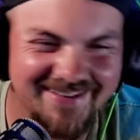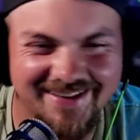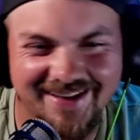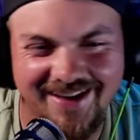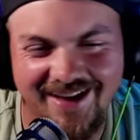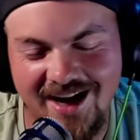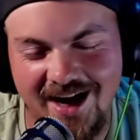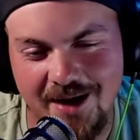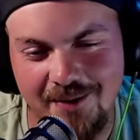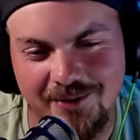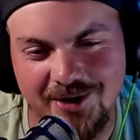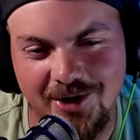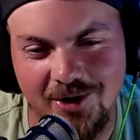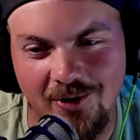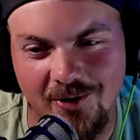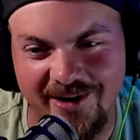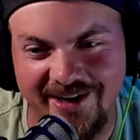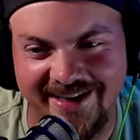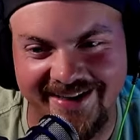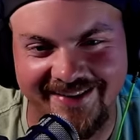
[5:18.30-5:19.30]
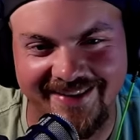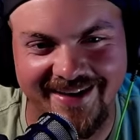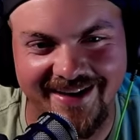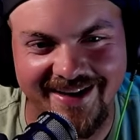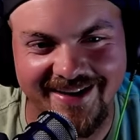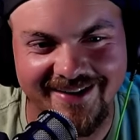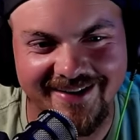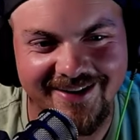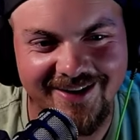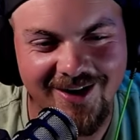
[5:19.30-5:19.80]
I'm coining that.
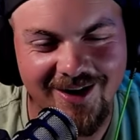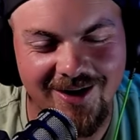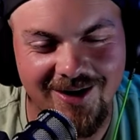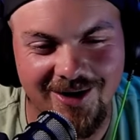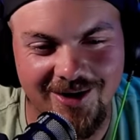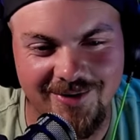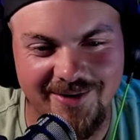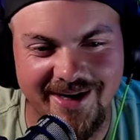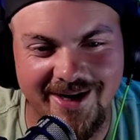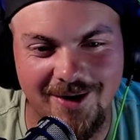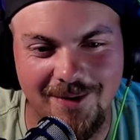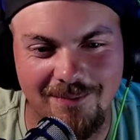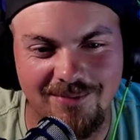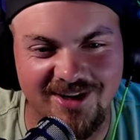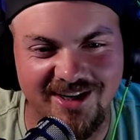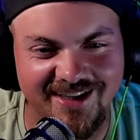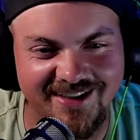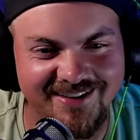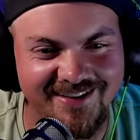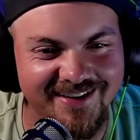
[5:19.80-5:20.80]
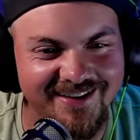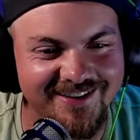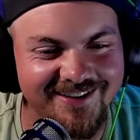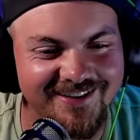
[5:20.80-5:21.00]
Hoedown breakdown.